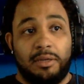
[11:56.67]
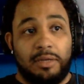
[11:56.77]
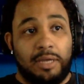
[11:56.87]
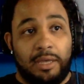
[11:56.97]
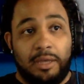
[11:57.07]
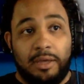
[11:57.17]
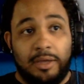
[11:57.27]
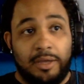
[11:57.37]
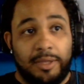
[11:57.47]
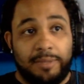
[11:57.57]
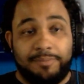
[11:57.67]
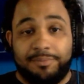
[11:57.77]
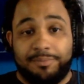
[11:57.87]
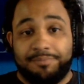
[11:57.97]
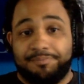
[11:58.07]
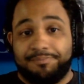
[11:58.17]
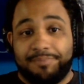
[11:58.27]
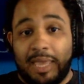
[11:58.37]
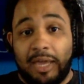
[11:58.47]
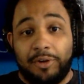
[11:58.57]
uh
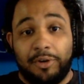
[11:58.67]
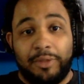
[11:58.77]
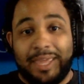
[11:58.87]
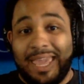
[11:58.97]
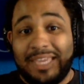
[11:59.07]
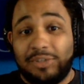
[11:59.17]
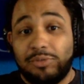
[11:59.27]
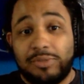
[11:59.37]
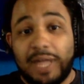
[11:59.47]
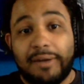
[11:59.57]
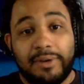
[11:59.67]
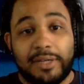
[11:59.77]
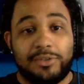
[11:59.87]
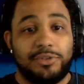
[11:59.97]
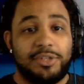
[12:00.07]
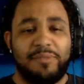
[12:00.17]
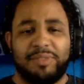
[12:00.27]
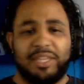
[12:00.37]
I don't know, like Jesus Navas or something.